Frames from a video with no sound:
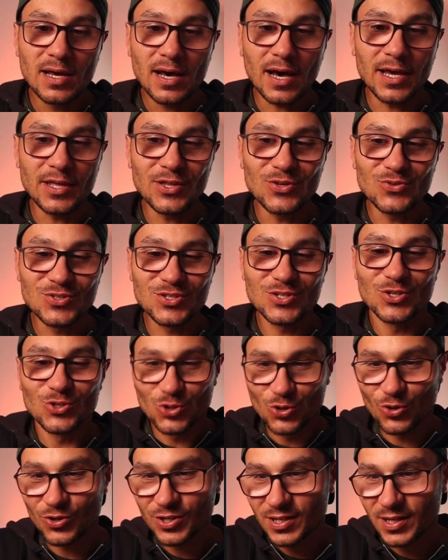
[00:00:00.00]
I used
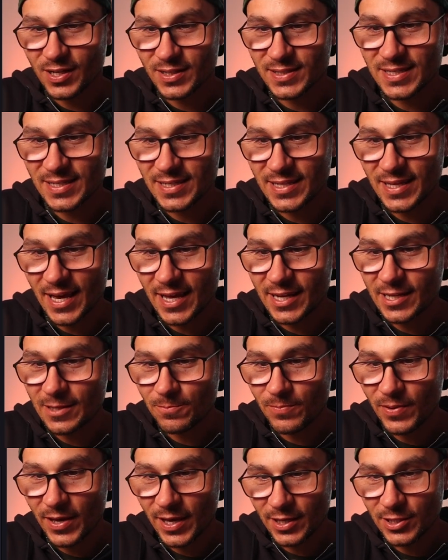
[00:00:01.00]
shortcuts in the
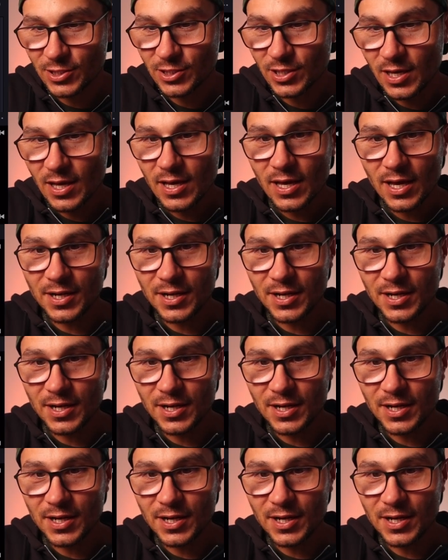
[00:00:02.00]
edit page.